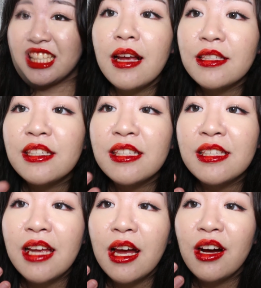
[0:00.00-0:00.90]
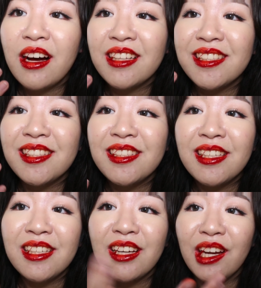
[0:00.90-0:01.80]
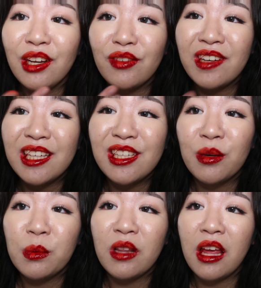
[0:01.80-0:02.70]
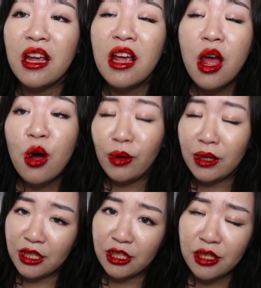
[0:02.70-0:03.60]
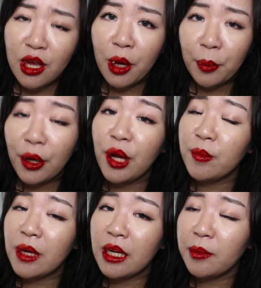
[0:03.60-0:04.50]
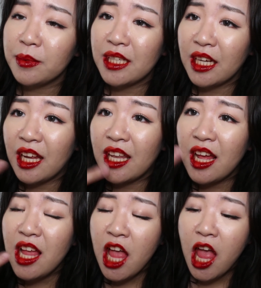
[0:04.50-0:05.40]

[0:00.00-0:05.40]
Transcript: So as you can tell, I just did a really terrible thing, which is putting my lips together,